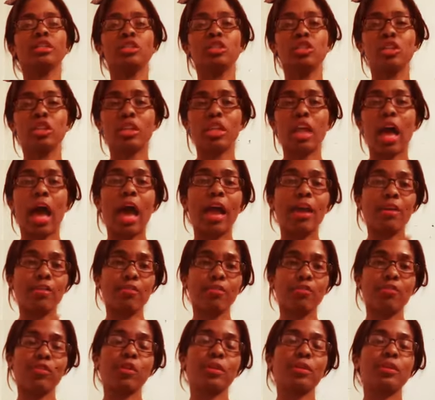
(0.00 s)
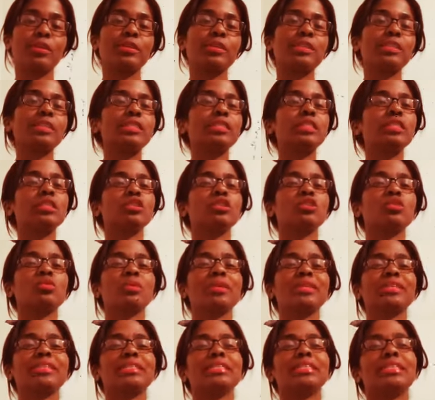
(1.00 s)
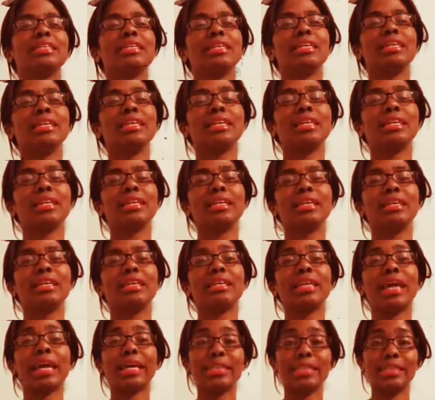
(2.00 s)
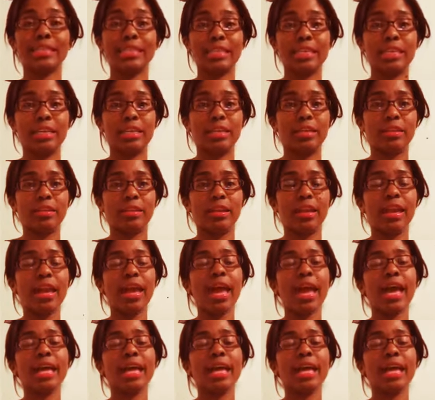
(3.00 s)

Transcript: 1st, 2019,